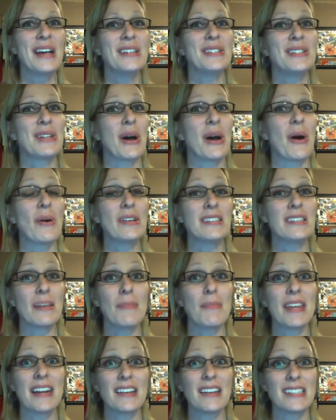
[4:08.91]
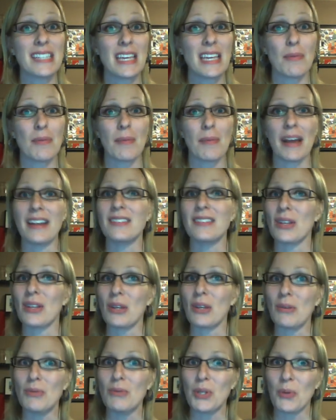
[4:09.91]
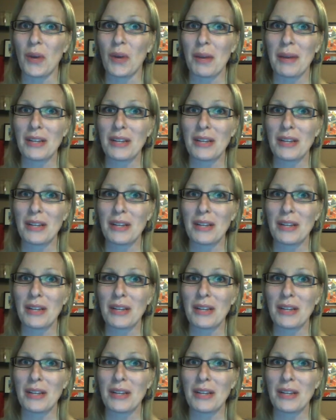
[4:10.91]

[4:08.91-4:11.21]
So something else to keep in mind is that you do want to